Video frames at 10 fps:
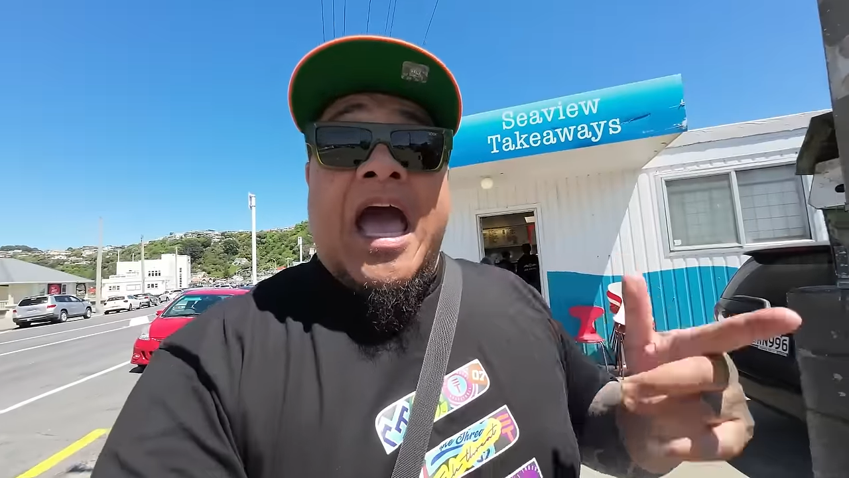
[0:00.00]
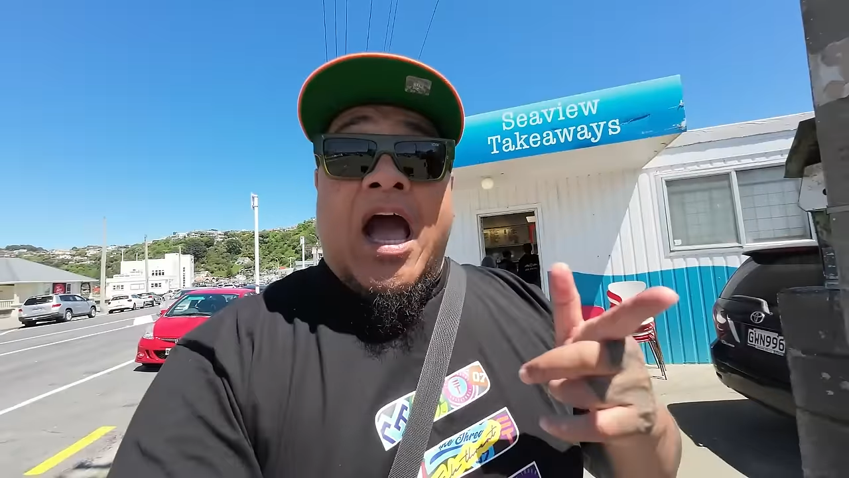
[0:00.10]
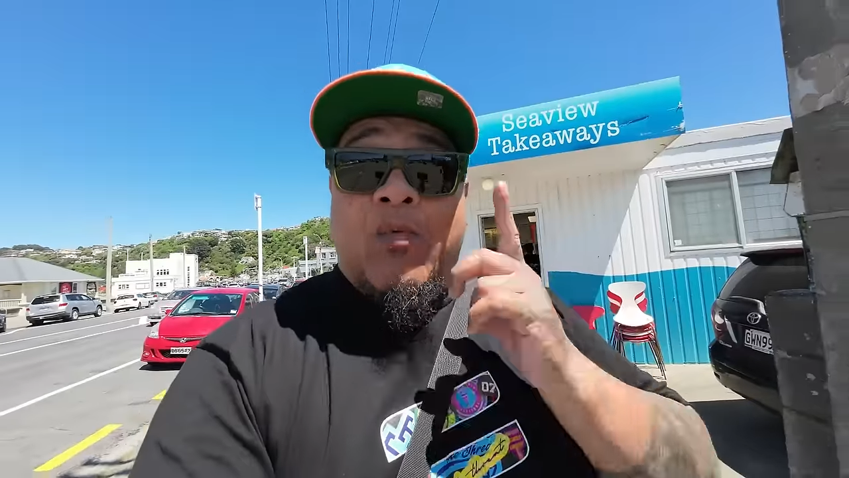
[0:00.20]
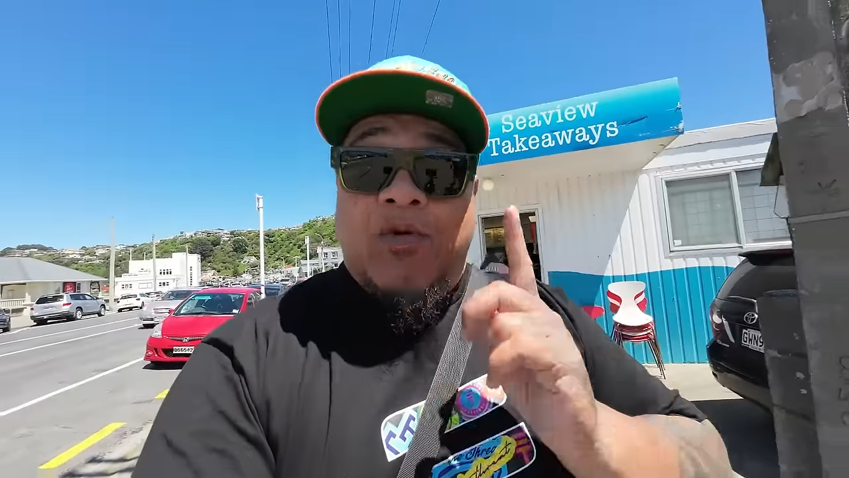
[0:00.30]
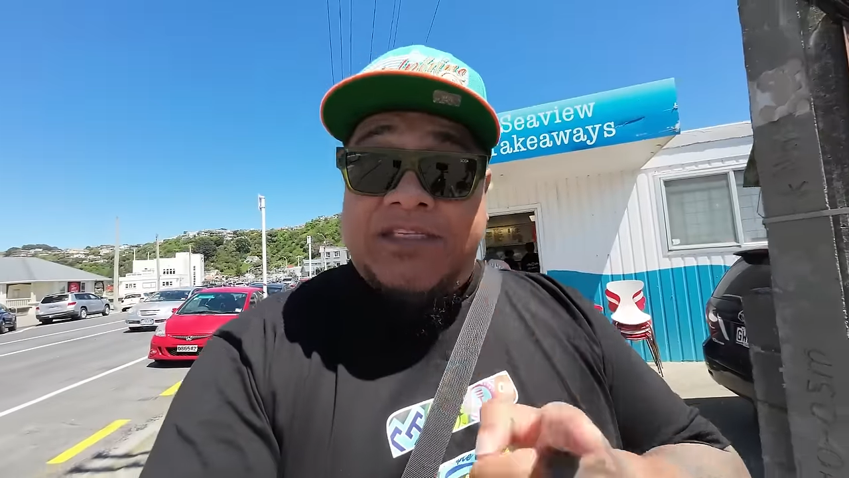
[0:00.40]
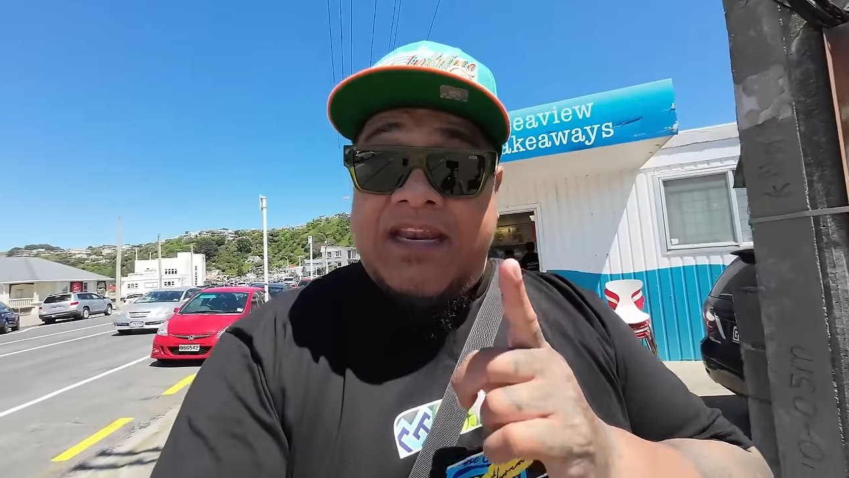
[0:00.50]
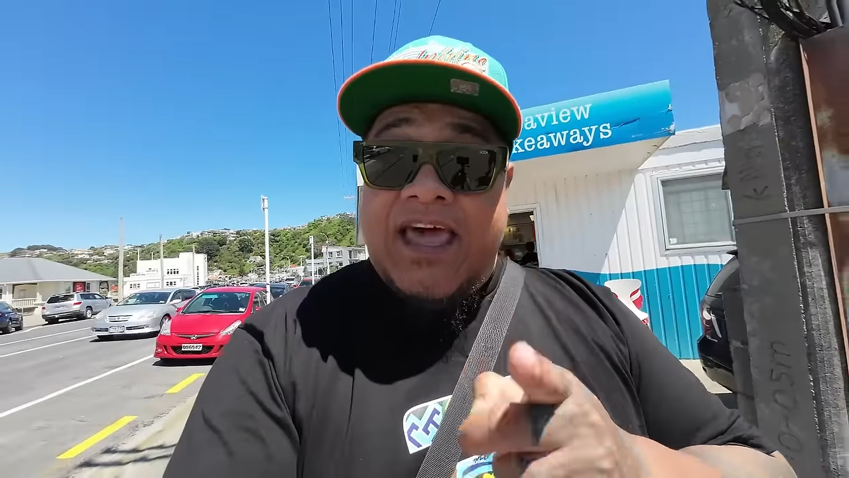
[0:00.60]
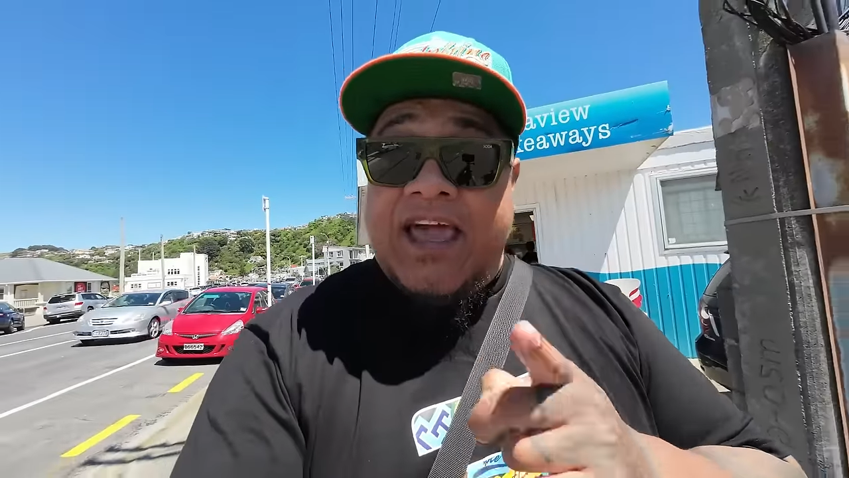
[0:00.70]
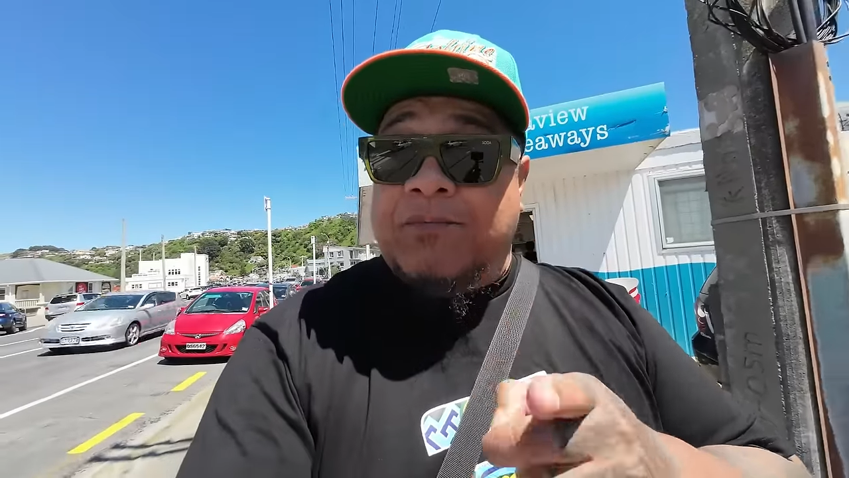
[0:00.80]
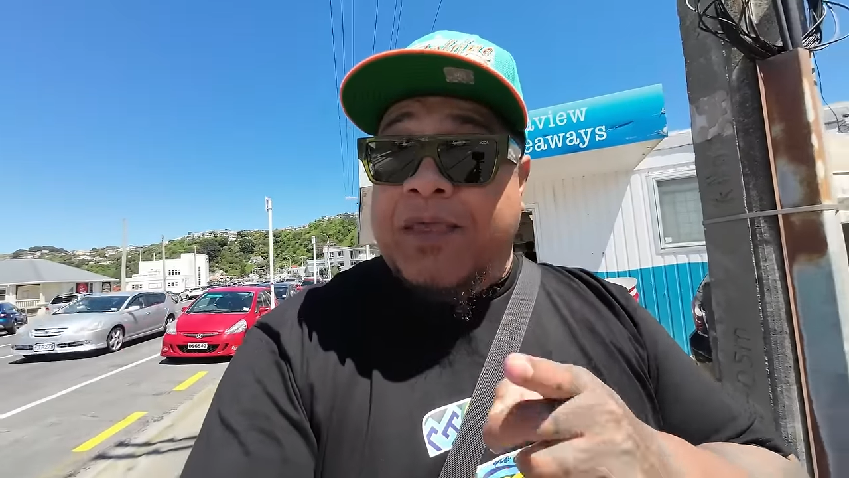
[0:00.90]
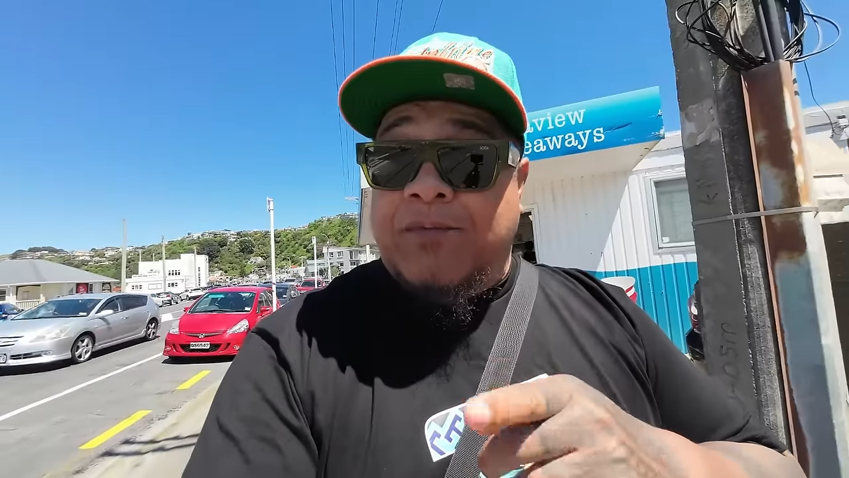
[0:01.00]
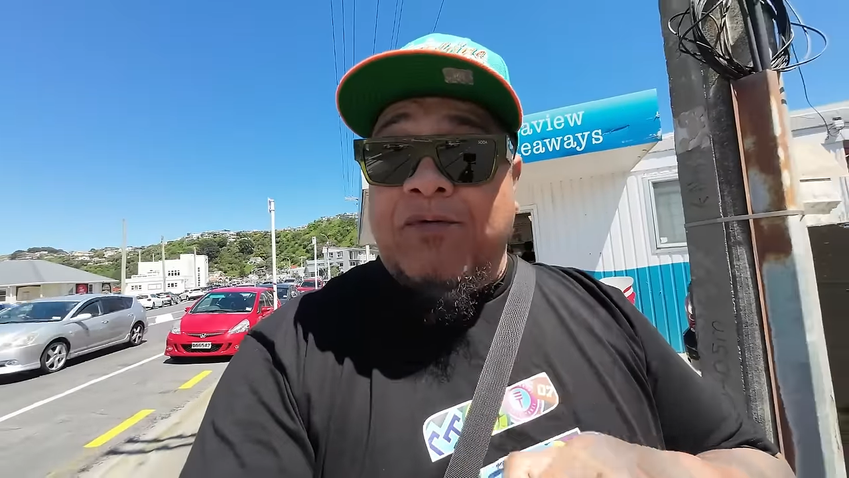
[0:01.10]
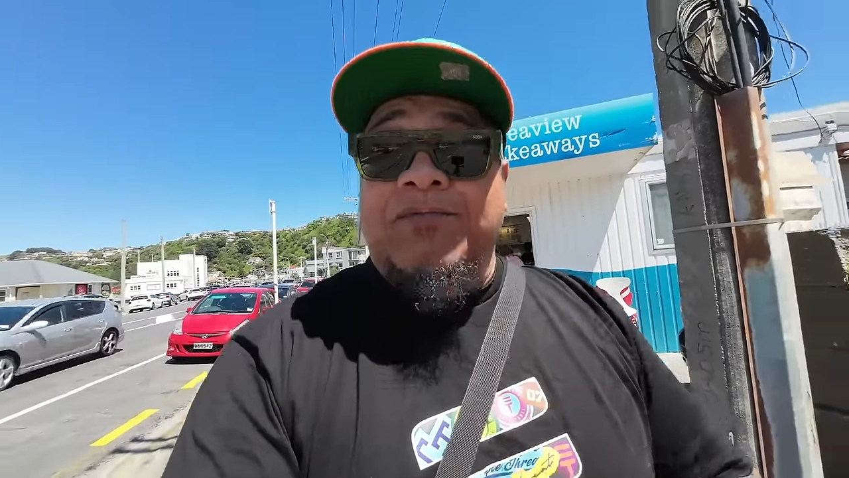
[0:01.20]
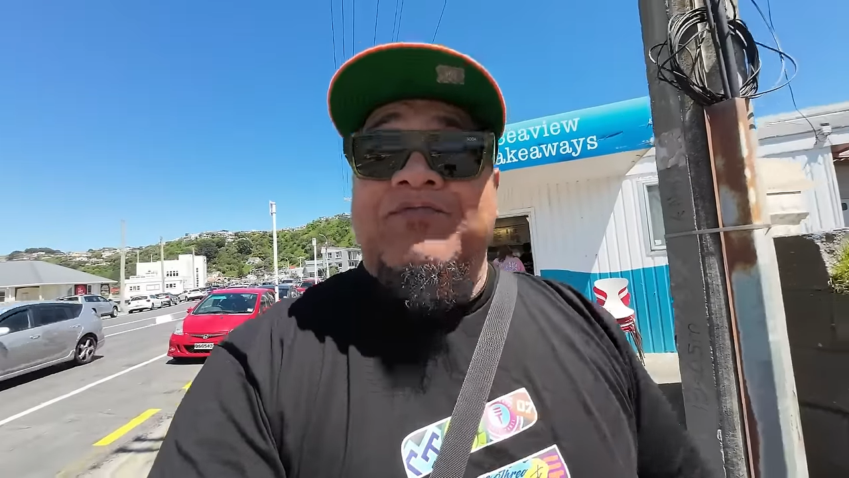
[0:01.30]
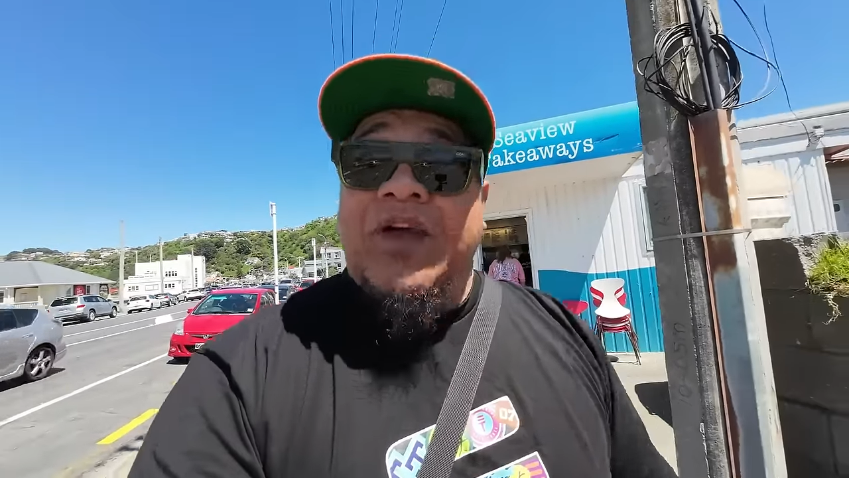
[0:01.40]
I wasn't lying,
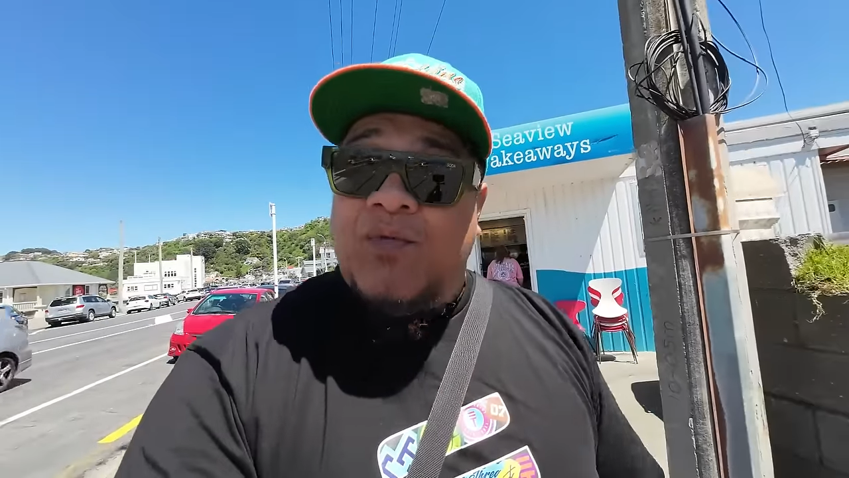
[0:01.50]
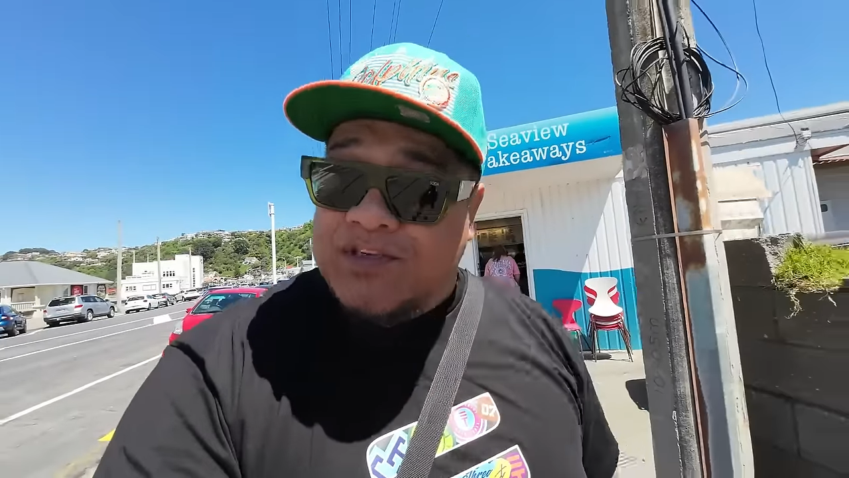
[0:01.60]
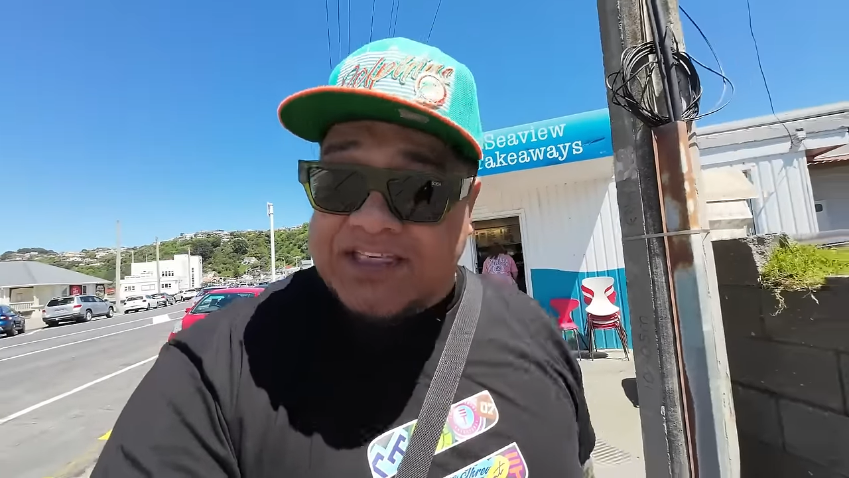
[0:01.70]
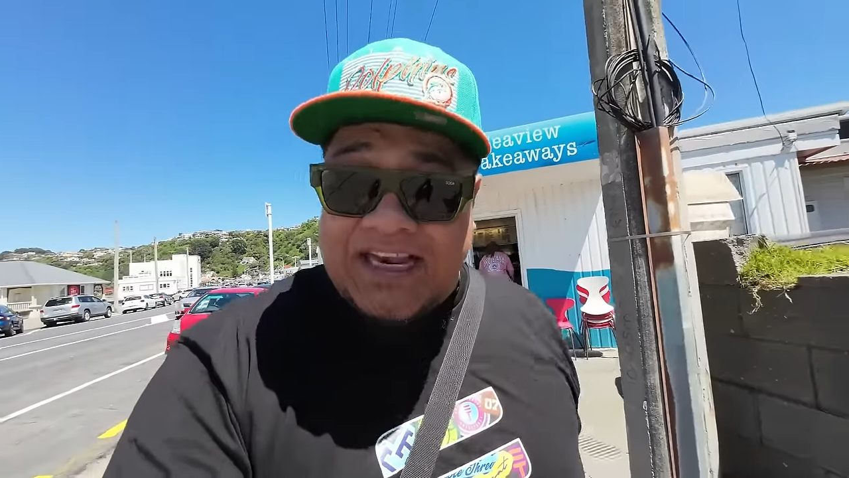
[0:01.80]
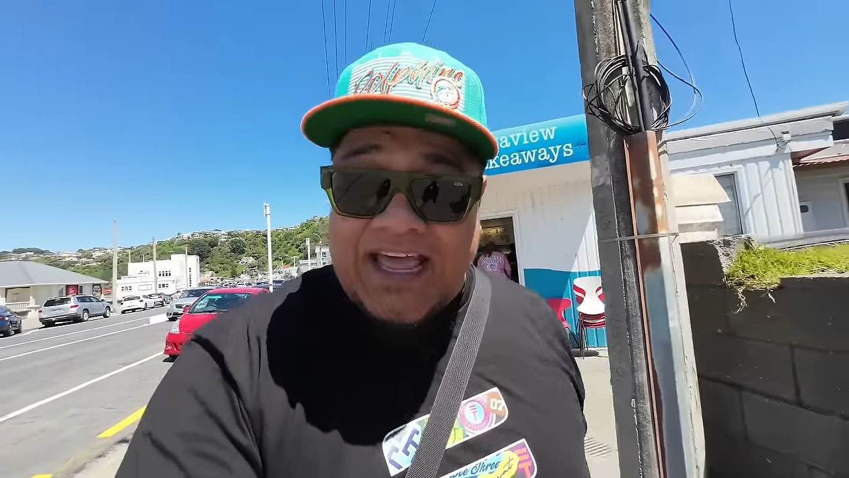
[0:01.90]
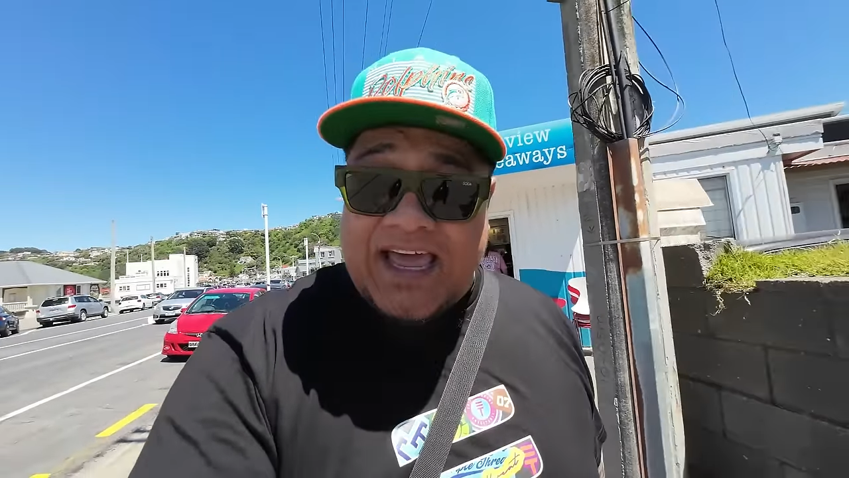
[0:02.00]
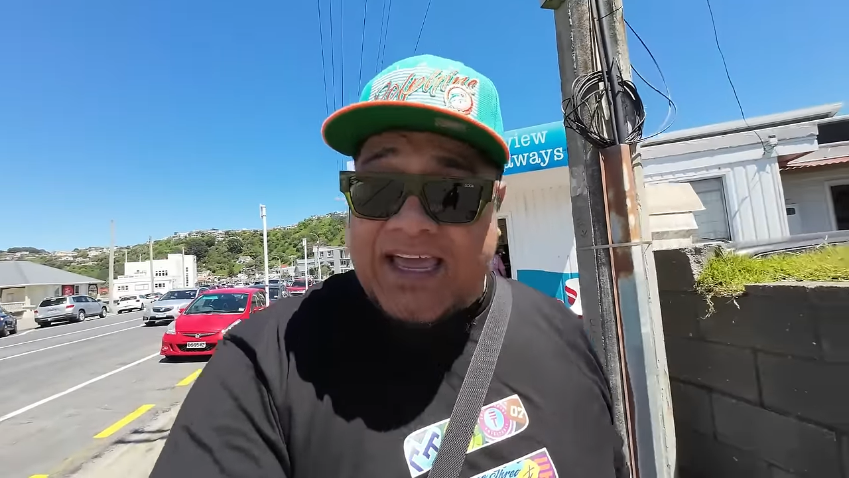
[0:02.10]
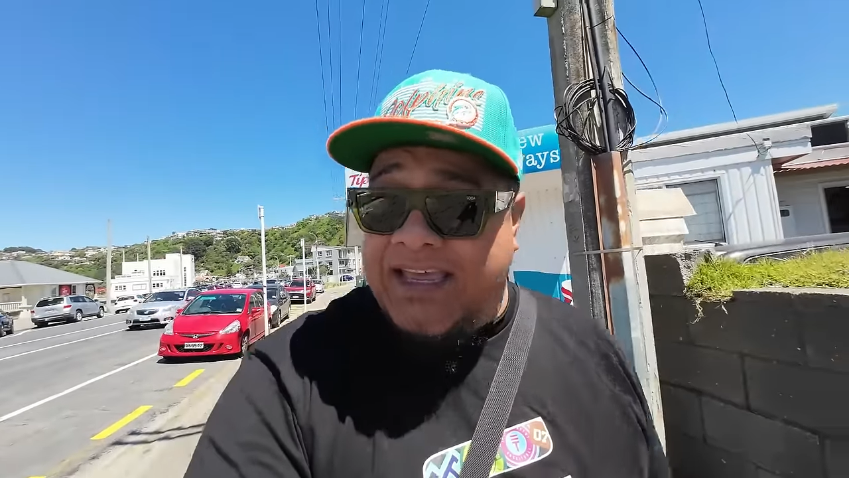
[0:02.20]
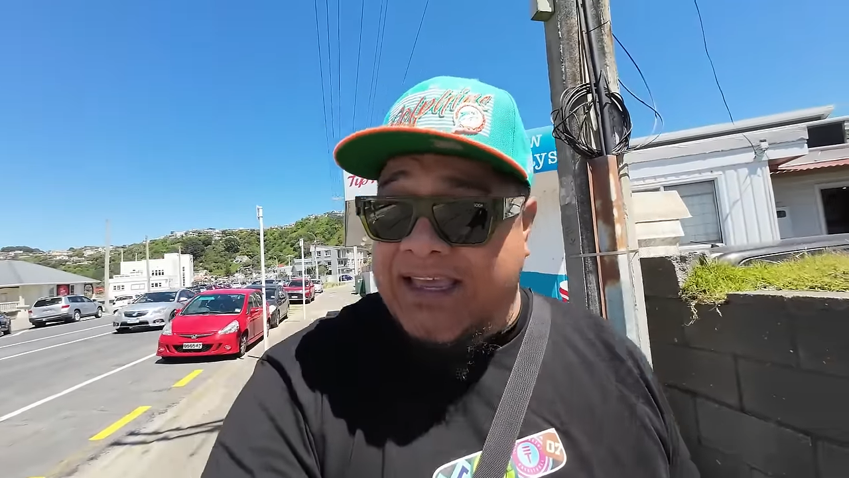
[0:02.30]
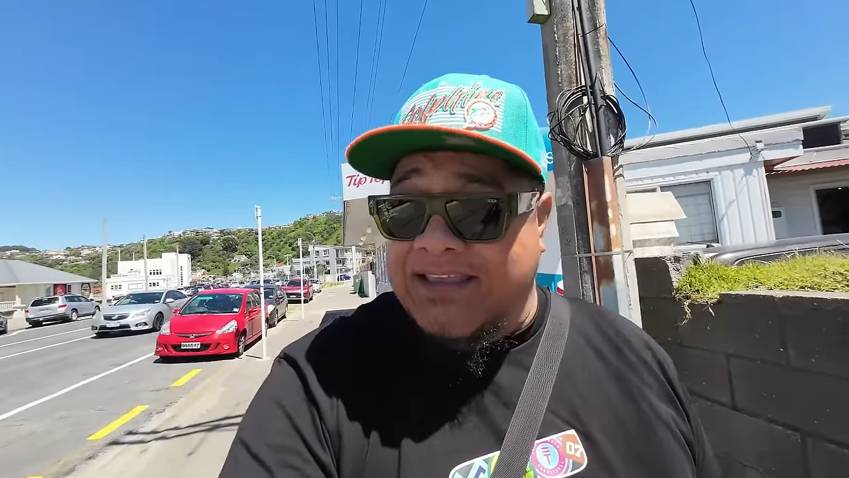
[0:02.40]
people. I wasn't lying.